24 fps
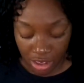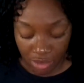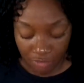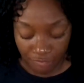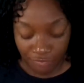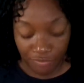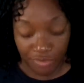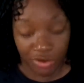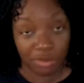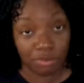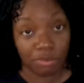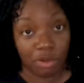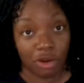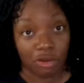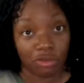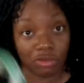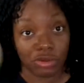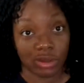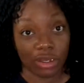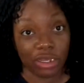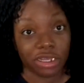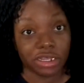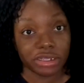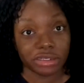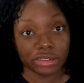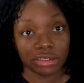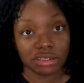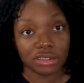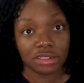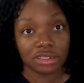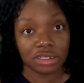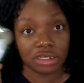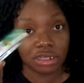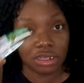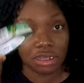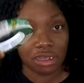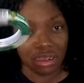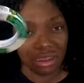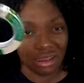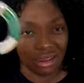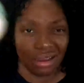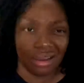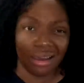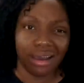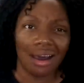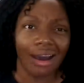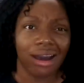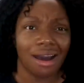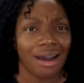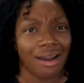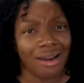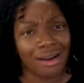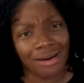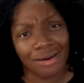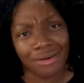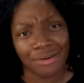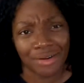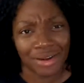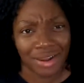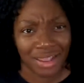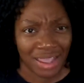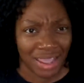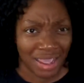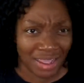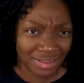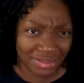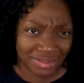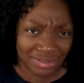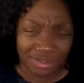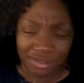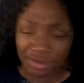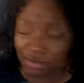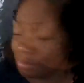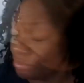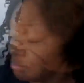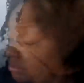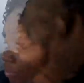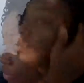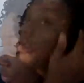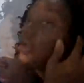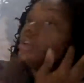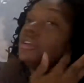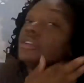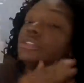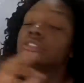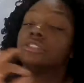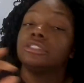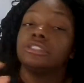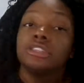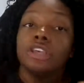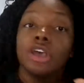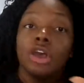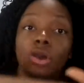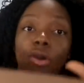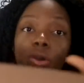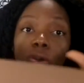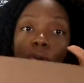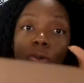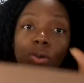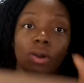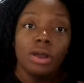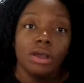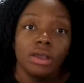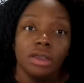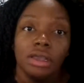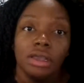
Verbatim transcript: Funny part was, I already had some. So,